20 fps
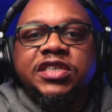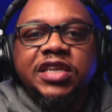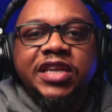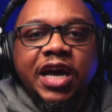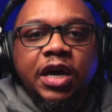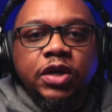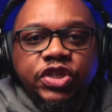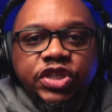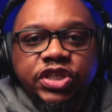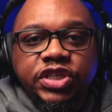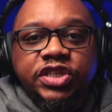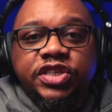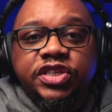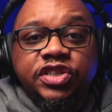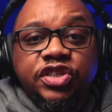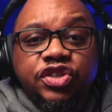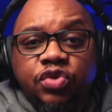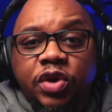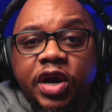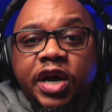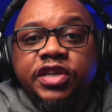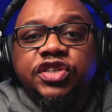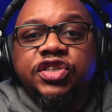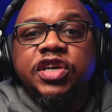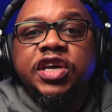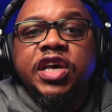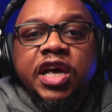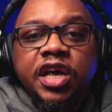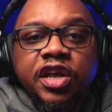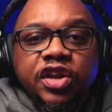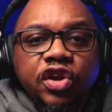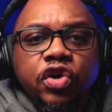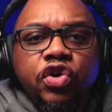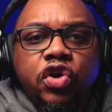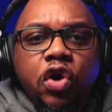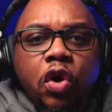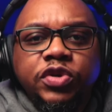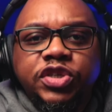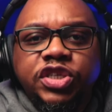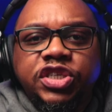and now Jesus is trying to
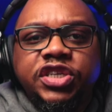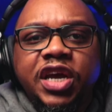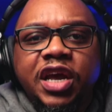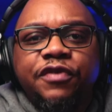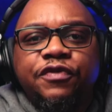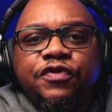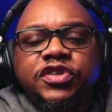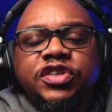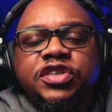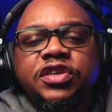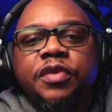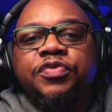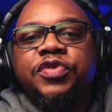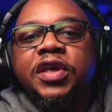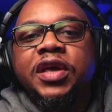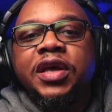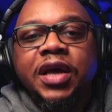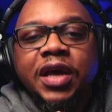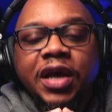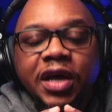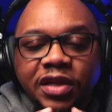negotiate for something.